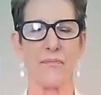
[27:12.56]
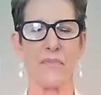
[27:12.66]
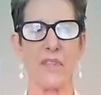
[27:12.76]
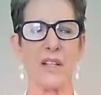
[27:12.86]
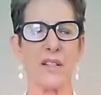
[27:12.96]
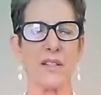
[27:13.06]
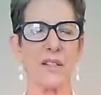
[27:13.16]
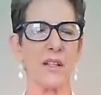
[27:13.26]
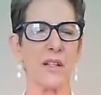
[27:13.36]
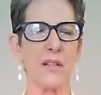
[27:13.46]
that is
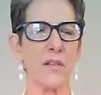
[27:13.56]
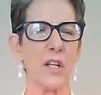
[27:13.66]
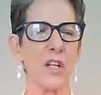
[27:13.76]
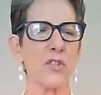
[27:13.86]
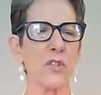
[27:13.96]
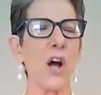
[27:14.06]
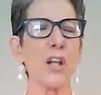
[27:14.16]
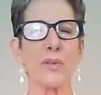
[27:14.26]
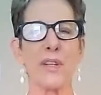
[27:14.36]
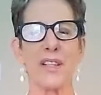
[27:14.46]

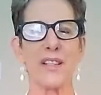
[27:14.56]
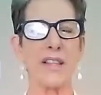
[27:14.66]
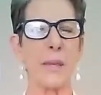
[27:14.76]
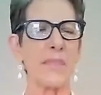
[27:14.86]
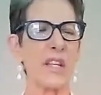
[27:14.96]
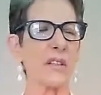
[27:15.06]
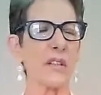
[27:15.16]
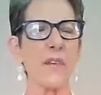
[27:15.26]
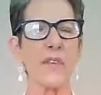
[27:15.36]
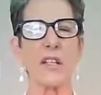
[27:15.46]
tolerant, accepting,
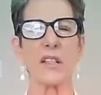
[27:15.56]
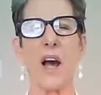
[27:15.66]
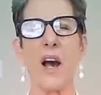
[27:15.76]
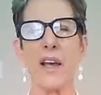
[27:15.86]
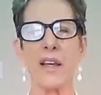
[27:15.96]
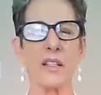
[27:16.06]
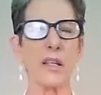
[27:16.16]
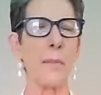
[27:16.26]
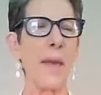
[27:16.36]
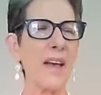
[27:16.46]
loving, kind,
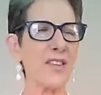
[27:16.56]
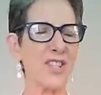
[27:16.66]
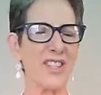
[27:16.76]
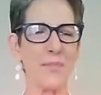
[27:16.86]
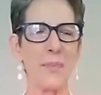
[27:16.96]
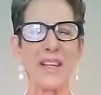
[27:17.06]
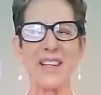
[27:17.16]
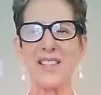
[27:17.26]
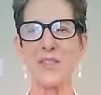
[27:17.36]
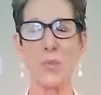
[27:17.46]
compassionate.
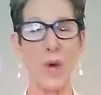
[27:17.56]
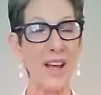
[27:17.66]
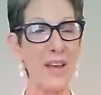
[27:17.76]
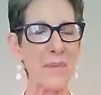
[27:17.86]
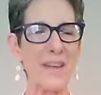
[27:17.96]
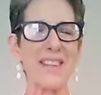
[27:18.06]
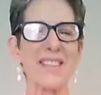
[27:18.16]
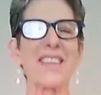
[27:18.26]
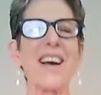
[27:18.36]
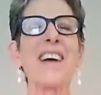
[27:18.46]
Because why? Because
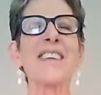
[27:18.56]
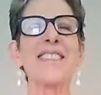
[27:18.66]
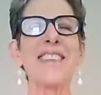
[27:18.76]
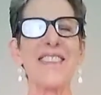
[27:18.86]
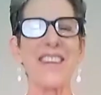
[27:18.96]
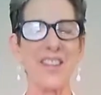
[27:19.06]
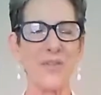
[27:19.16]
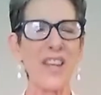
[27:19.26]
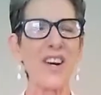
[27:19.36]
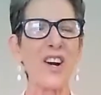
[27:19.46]
God's in there.
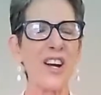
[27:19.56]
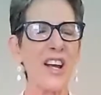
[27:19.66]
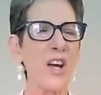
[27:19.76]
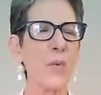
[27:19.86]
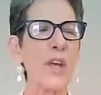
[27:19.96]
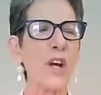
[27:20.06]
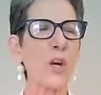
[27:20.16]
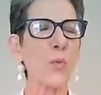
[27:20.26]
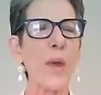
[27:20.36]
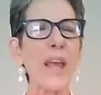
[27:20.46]
We are
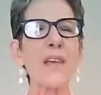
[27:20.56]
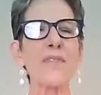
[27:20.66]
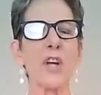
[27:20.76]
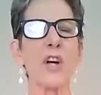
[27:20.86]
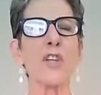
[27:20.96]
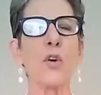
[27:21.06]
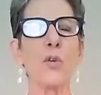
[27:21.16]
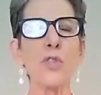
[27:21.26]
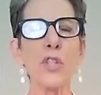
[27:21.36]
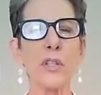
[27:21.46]
waves on the
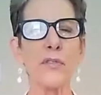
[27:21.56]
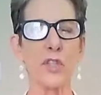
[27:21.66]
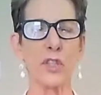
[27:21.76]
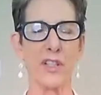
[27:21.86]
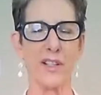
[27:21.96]
ocean of good.